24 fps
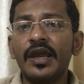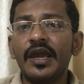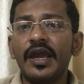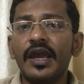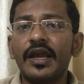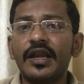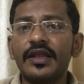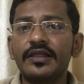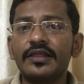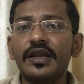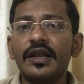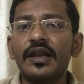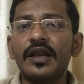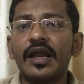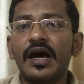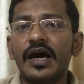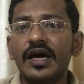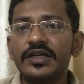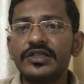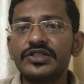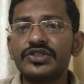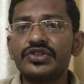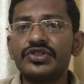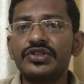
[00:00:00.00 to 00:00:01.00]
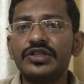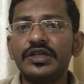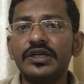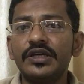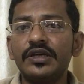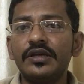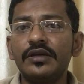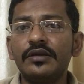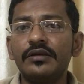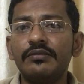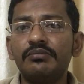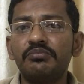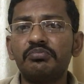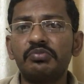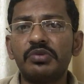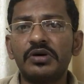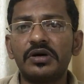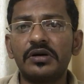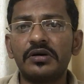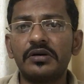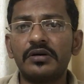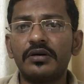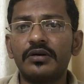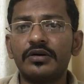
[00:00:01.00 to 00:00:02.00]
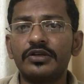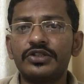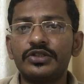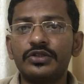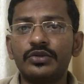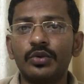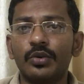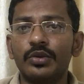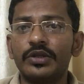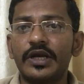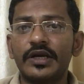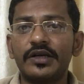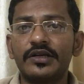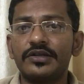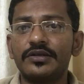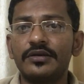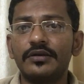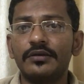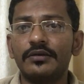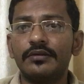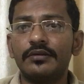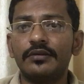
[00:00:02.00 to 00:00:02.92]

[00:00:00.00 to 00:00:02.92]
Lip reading: And at the last, she told that